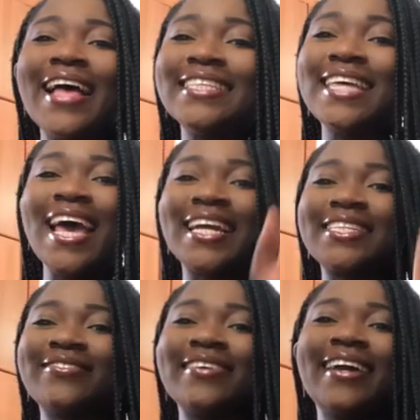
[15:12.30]

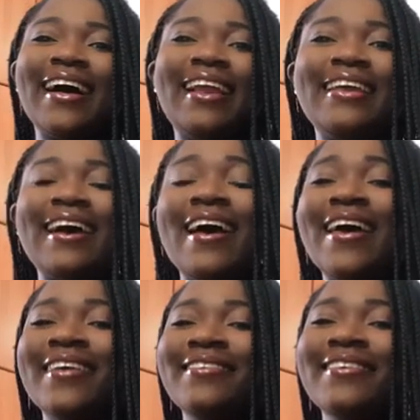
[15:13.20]
Turkish regalia
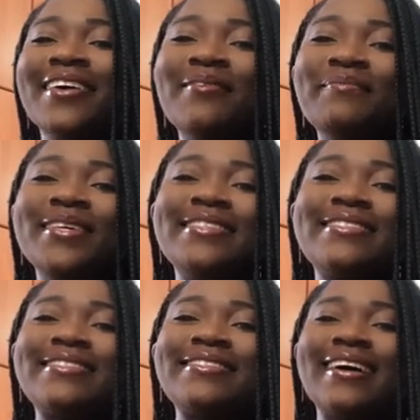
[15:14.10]
and look at me
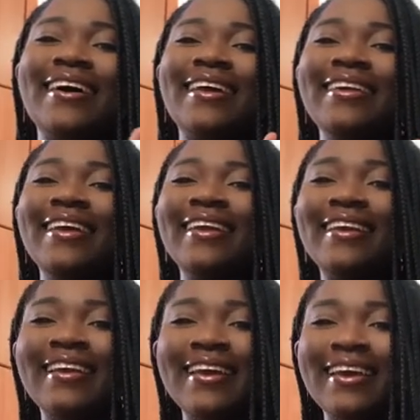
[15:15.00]
stunning.
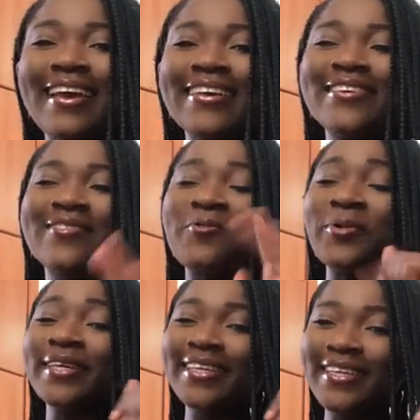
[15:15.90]

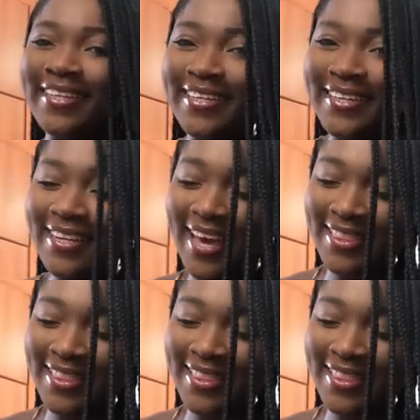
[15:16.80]
Queen, like